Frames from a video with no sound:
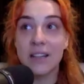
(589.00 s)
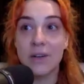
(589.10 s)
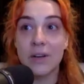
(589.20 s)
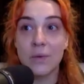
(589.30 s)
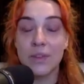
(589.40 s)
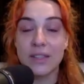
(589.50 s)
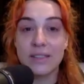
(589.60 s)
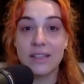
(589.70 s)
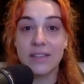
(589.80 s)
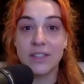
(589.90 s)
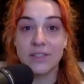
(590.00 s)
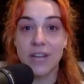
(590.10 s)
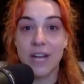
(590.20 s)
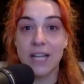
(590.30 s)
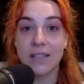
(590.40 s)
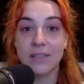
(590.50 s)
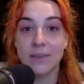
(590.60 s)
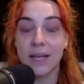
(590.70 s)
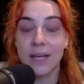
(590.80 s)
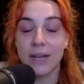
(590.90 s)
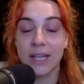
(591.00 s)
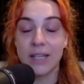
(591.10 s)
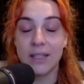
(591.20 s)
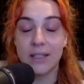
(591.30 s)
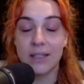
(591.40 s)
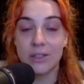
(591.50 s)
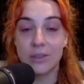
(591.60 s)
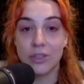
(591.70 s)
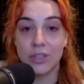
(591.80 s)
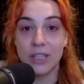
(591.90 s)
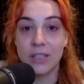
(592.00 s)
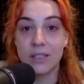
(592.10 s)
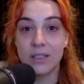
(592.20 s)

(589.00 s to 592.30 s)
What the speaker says: they're in with a sniff in Australia this week, I reckon, Georgia.